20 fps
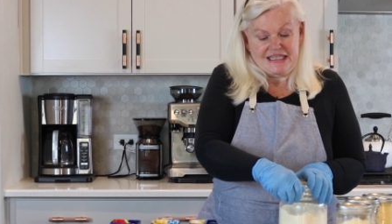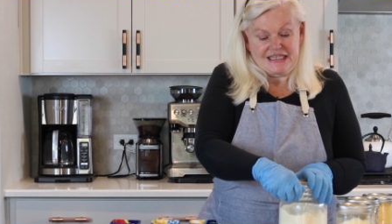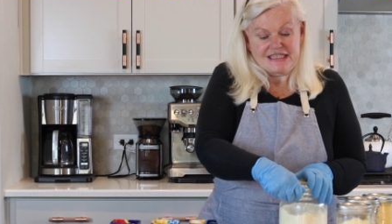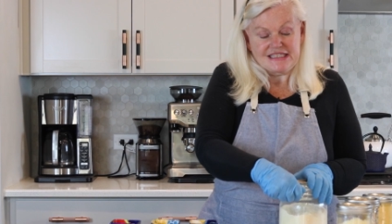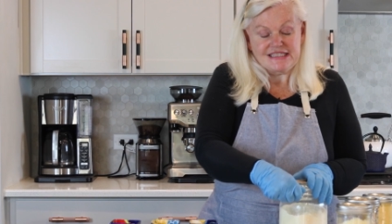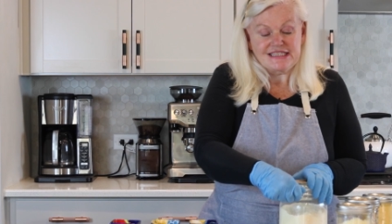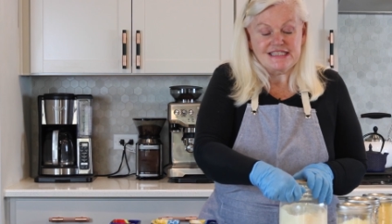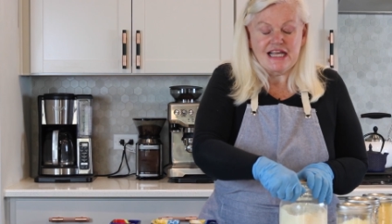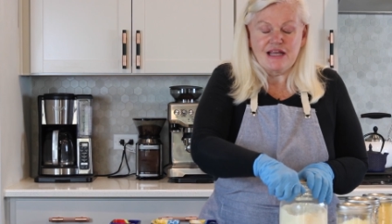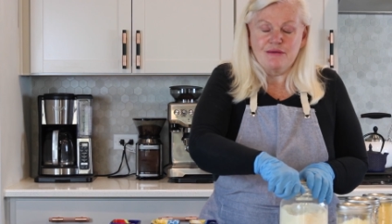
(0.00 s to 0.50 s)
The
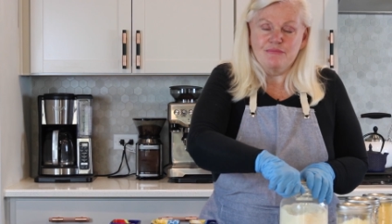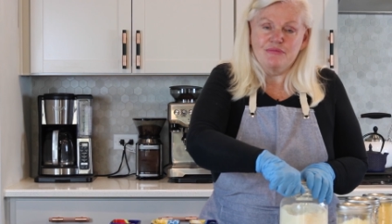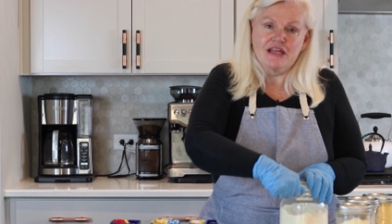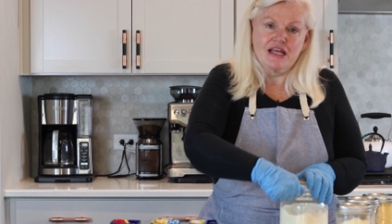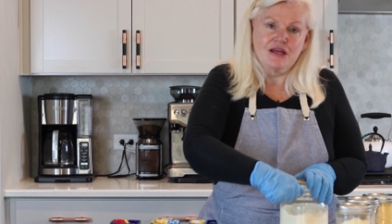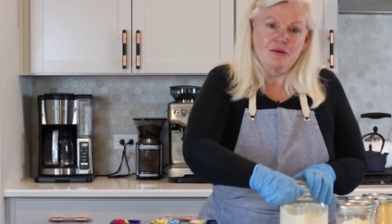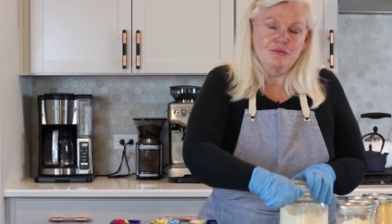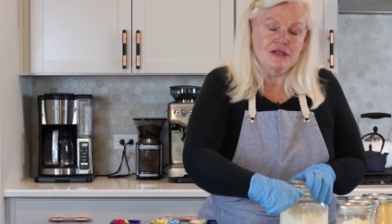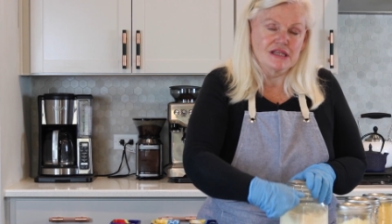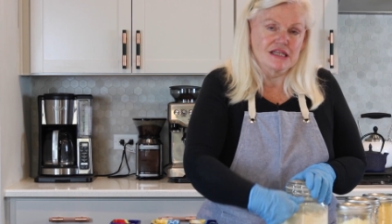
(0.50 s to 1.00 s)
same
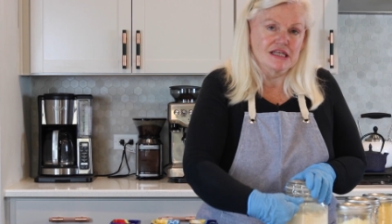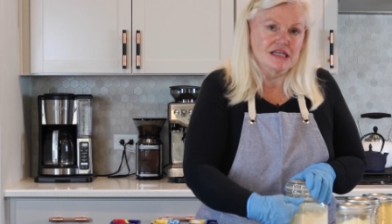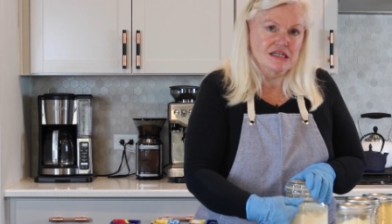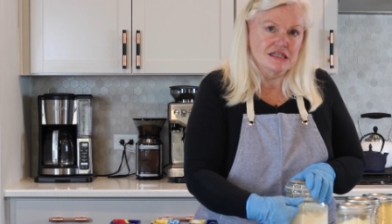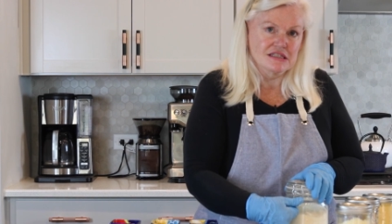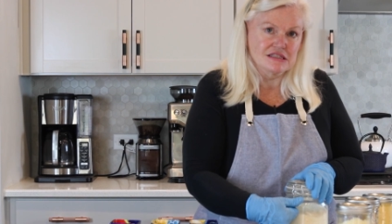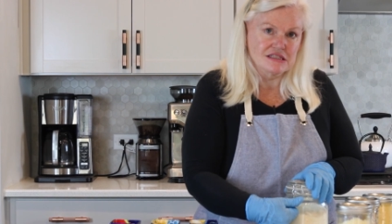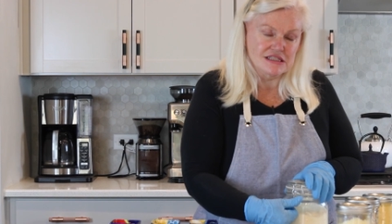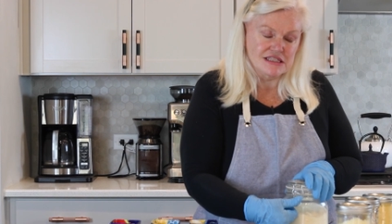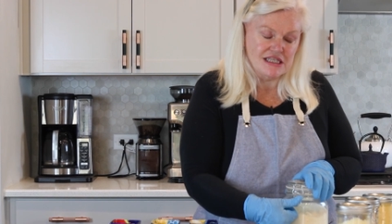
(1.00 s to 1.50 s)
thing with
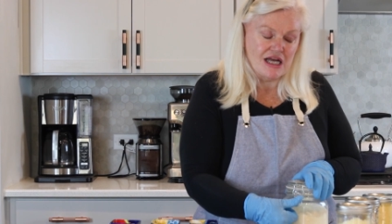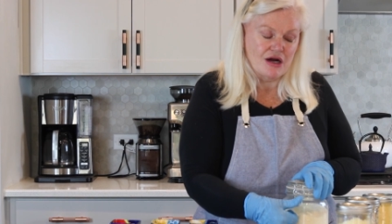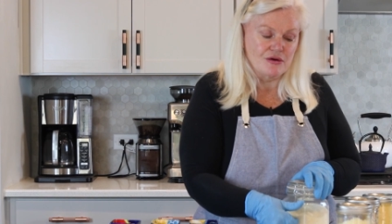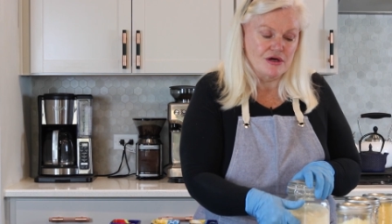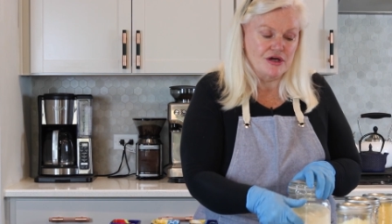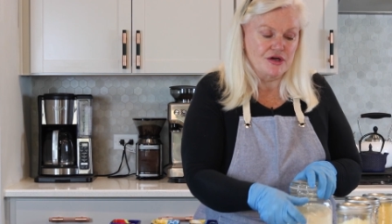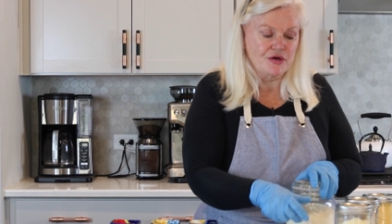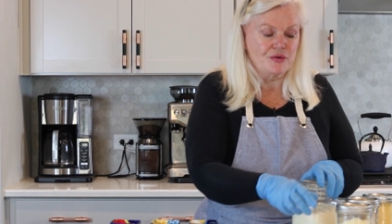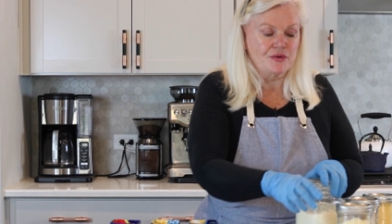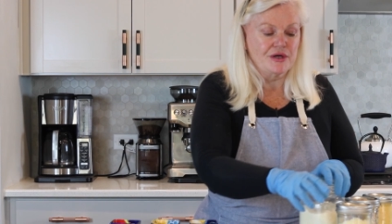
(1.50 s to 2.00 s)
the
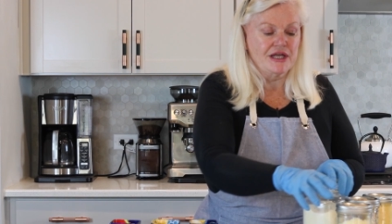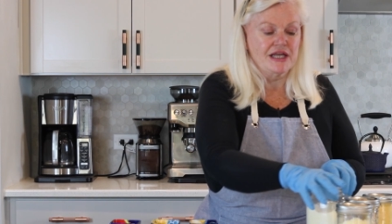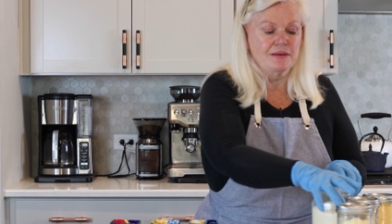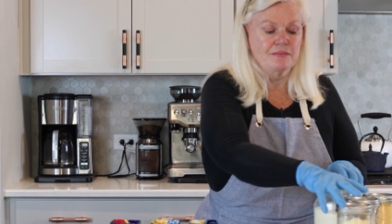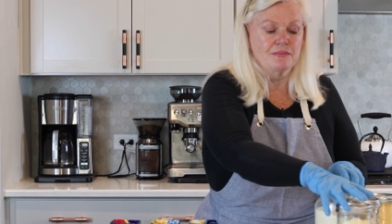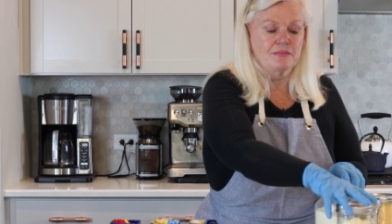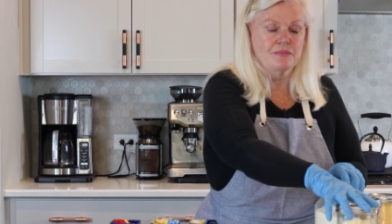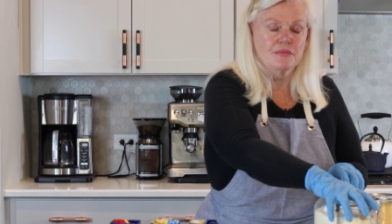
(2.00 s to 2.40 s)
sour cream.